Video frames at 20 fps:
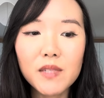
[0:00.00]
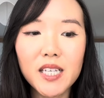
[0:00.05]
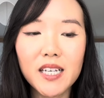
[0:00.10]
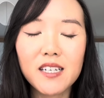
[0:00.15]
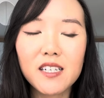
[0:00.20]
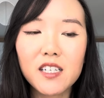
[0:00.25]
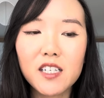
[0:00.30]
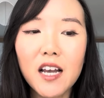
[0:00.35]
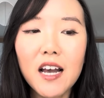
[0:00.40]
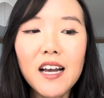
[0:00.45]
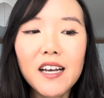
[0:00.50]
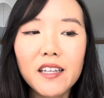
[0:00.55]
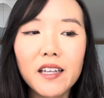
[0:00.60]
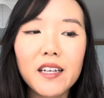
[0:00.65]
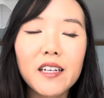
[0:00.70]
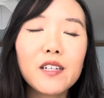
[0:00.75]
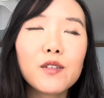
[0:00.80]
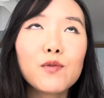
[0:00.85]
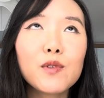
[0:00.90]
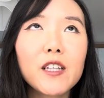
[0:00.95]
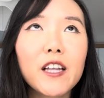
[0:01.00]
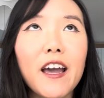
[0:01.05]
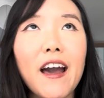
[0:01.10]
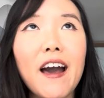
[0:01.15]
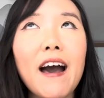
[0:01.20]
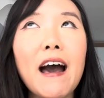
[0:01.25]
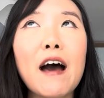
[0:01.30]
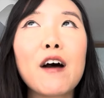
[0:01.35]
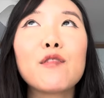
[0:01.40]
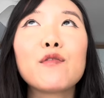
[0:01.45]
and they didn't really
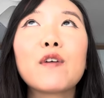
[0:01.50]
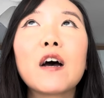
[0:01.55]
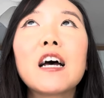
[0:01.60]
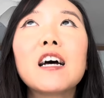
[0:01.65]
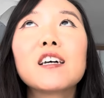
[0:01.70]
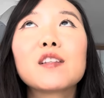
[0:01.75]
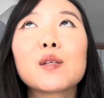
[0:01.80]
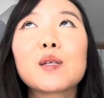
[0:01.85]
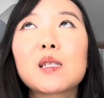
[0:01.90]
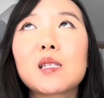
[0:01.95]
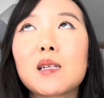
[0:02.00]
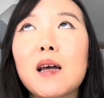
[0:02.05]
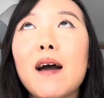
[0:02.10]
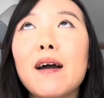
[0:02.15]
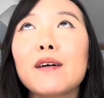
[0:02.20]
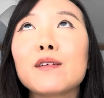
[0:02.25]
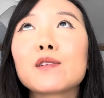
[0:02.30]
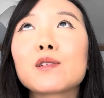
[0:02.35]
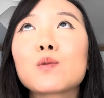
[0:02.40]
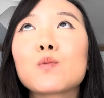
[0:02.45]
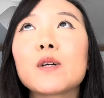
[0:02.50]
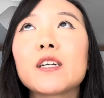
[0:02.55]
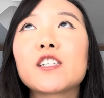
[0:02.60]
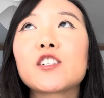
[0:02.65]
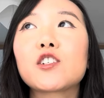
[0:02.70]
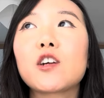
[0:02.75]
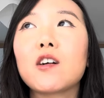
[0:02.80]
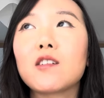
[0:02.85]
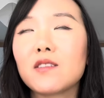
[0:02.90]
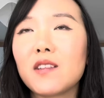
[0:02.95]
have the styles
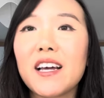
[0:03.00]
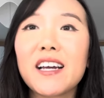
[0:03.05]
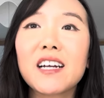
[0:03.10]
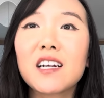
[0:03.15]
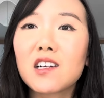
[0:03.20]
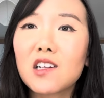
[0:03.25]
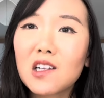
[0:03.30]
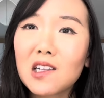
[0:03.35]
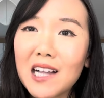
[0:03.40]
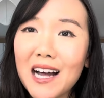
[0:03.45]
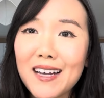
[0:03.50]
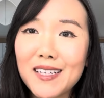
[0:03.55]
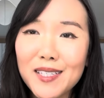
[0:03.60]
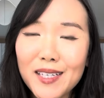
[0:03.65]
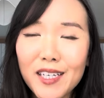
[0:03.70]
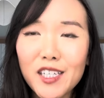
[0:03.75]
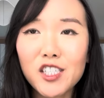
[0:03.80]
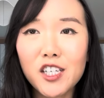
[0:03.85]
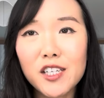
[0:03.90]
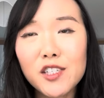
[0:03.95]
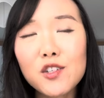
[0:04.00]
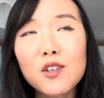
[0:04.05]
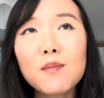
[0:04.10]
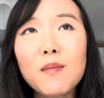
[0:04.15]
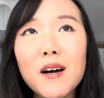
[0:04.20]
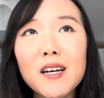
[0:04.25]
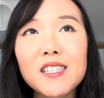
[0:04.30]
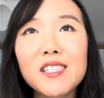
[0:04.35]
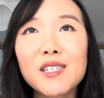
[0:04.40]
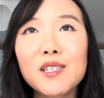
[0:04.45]
which are like classic Gentle
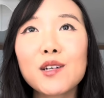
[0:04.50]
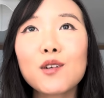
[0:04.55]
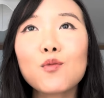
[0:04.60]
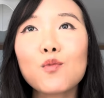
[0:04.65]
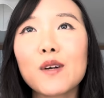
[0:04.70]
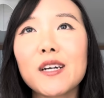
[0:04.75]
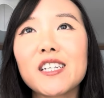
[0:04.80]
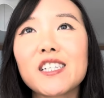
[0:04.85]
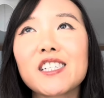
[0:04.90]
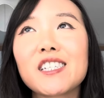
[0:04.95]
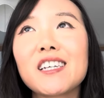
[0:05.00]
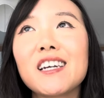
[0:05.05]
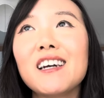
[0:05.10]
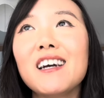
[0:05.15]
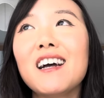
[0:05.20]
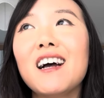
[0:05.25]
Monster, which